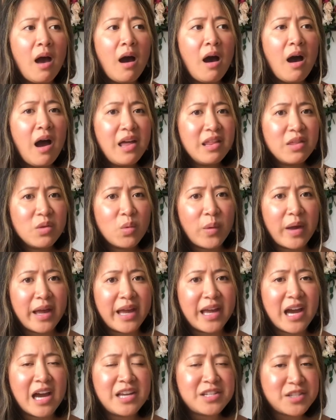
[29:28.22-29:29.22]
Either
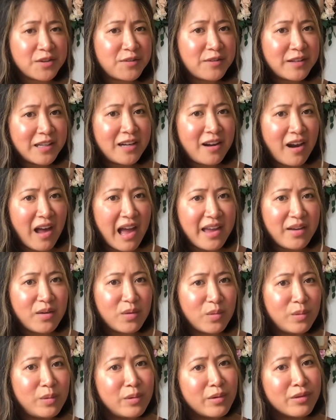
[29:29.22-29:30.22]
way, I do really
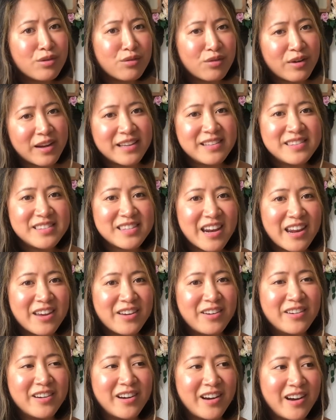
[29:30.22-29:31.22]
like all of the rings that I
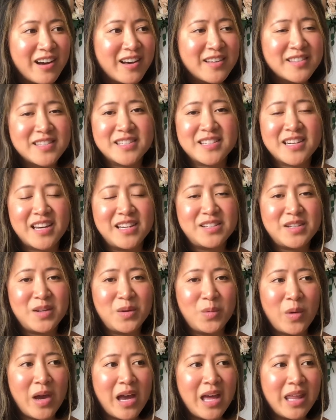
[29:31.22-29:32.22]
got cast. I
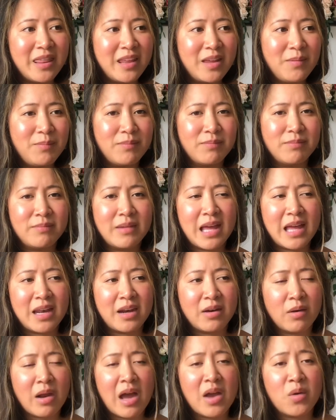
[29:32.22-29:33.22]
do wear them,
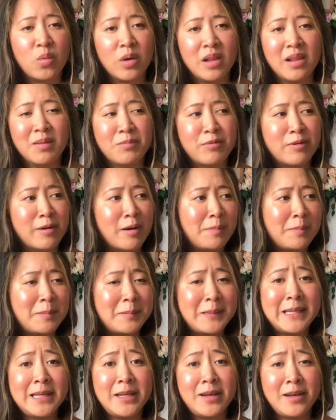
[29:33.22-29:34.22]
and I will
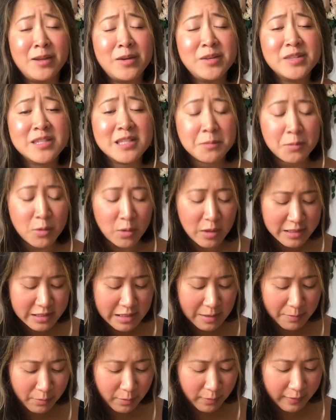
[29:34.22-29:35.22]
probably lose them all at
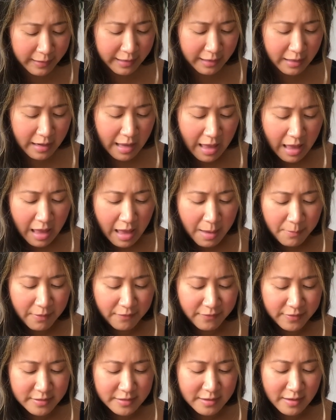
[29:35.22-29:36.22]
some point,
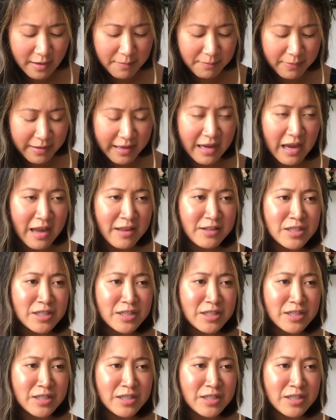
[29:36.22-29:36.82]
but for the time being,